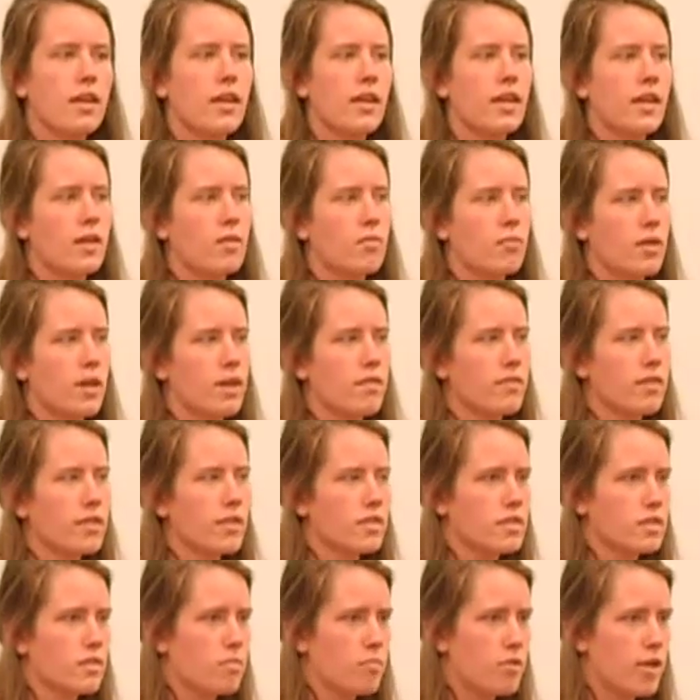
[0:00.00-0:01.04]
And whenever
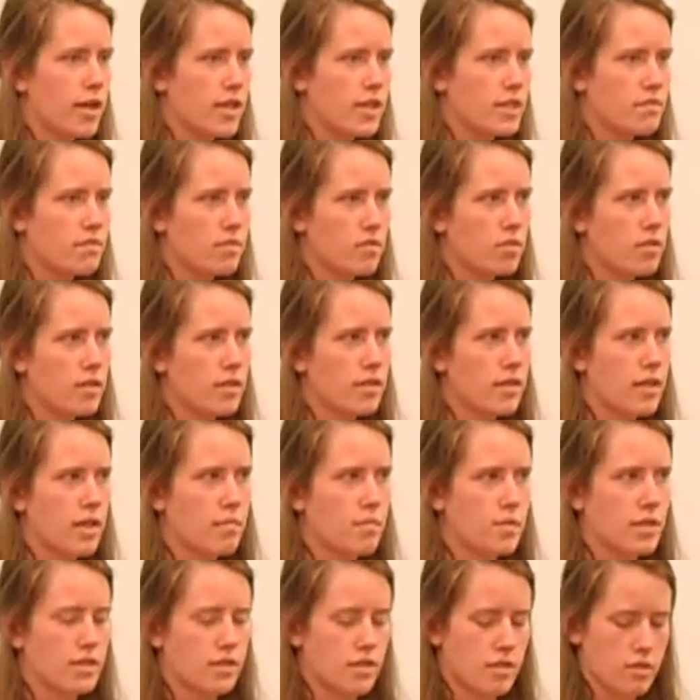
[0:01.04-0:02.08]
there's a price floor,
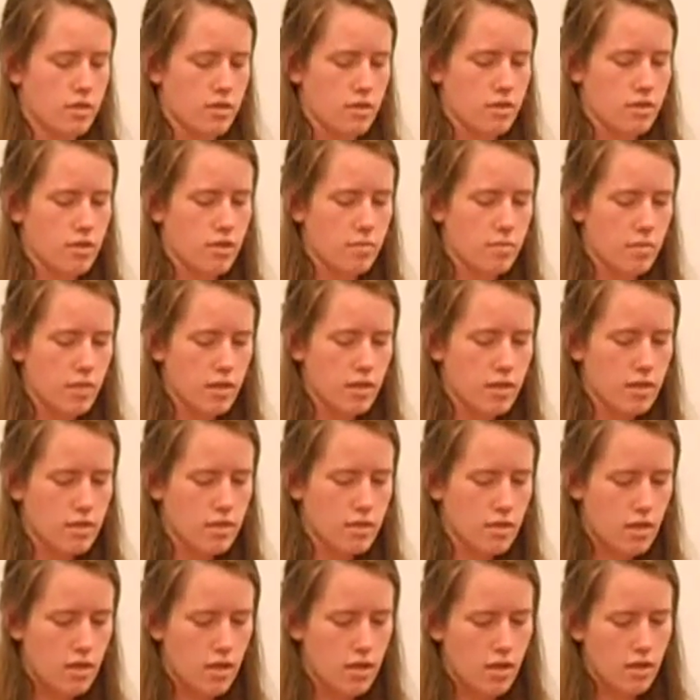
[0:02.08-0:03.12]
that means there's a
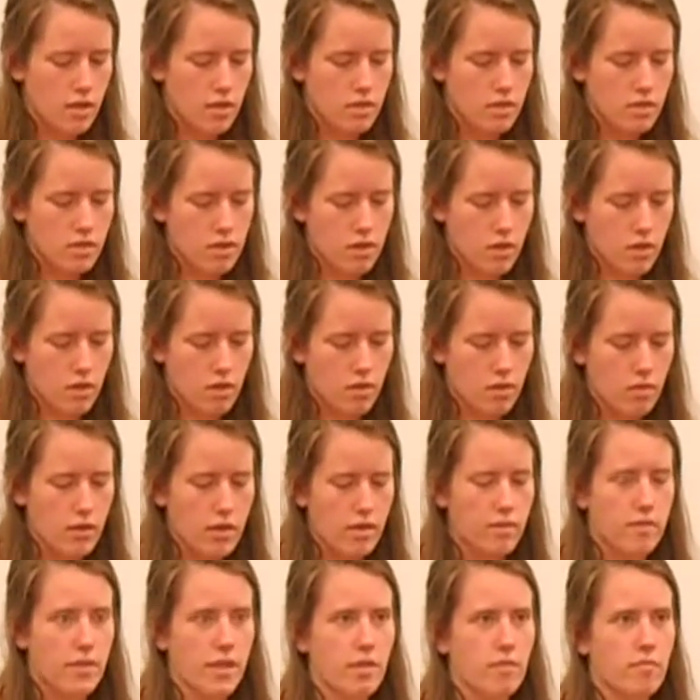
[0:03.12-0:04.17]
surplus. So
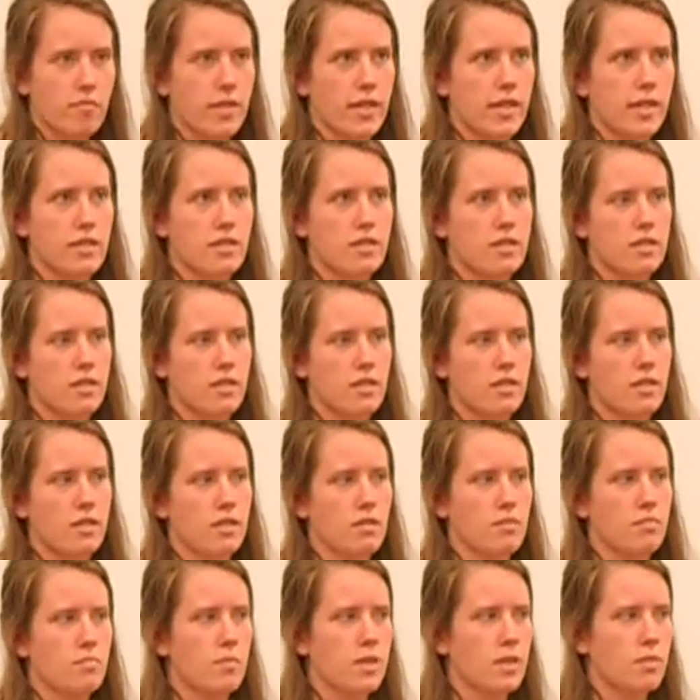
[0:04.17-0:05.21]
if they raise
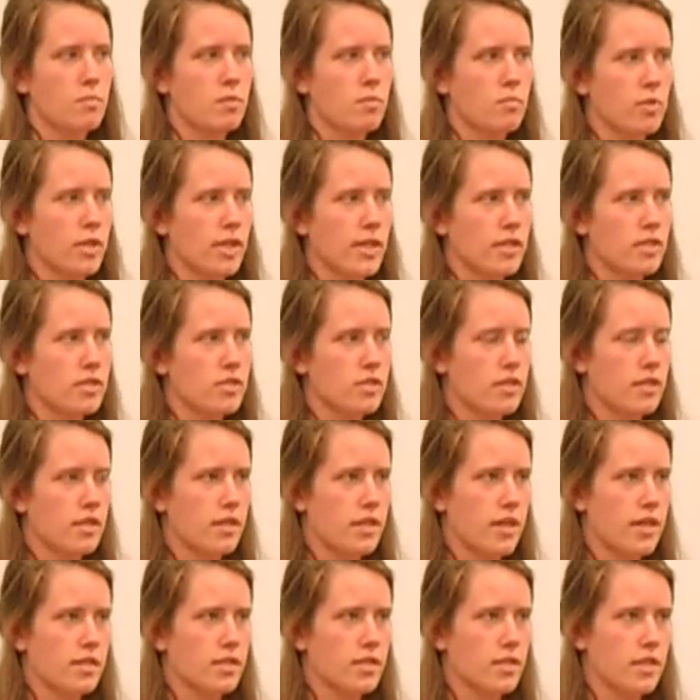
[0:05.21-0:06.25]
the minimum wage, then
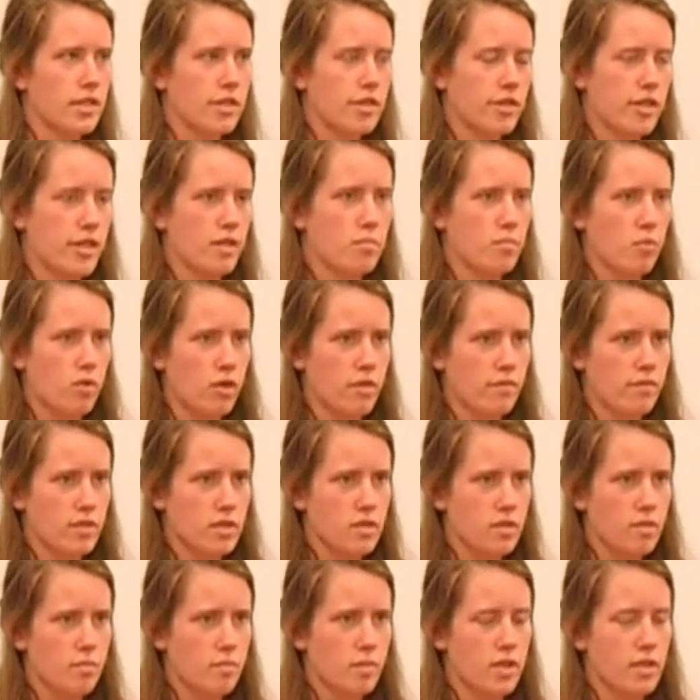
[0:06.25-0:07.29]
that's going to create more of a
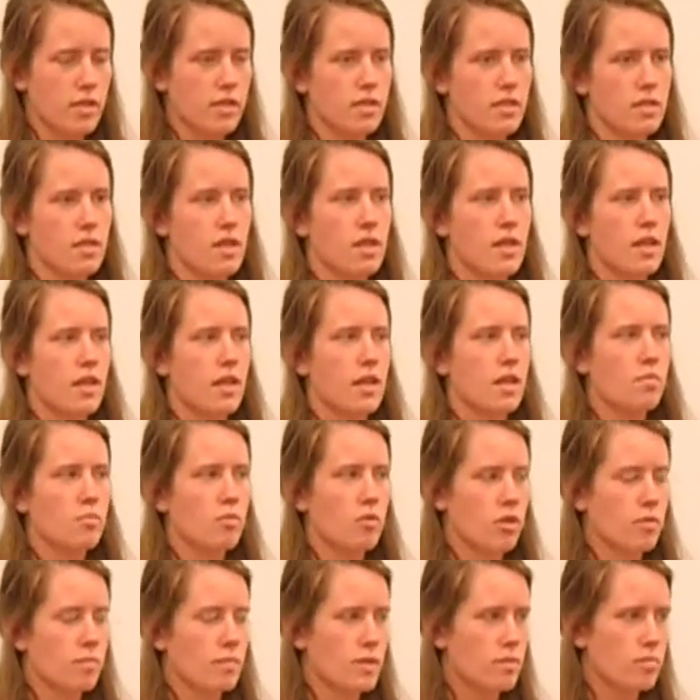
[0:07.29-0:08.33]
surplus, and
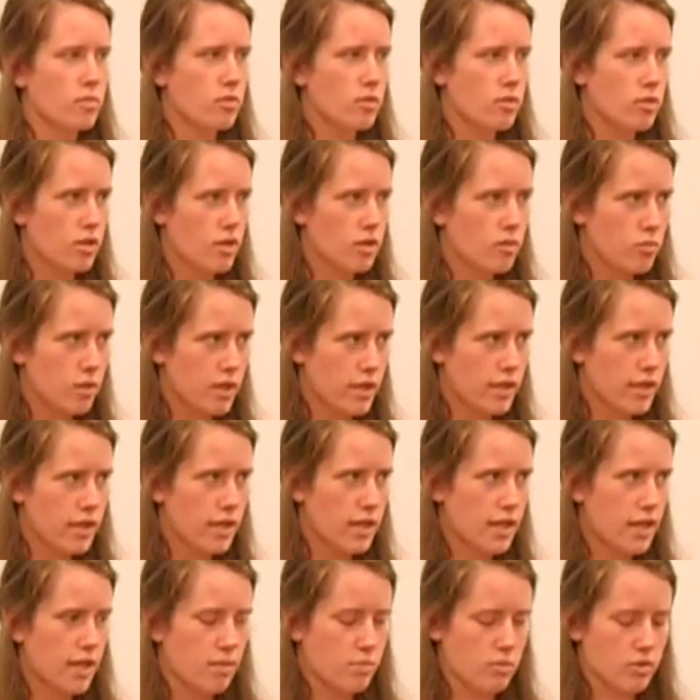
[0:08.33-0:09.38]
more people who are willing
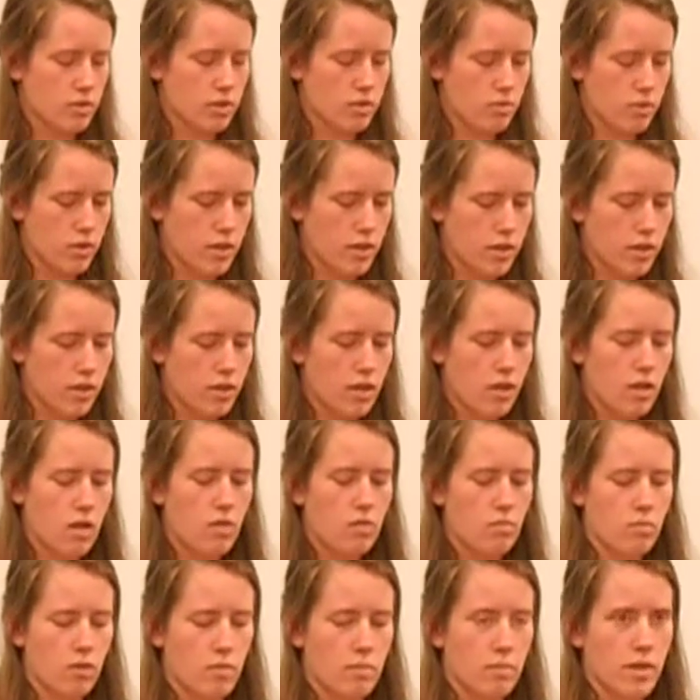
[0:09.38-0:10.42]
and able to work
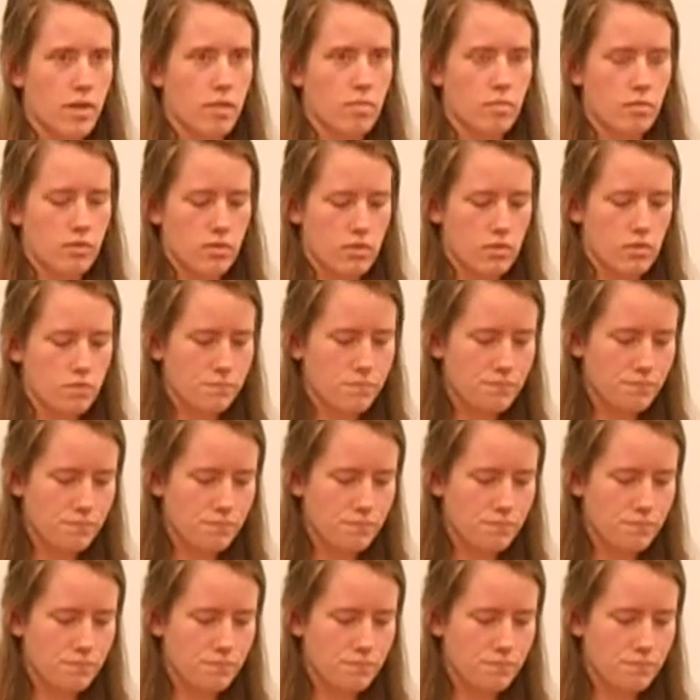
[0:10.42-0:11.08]
won't be able to.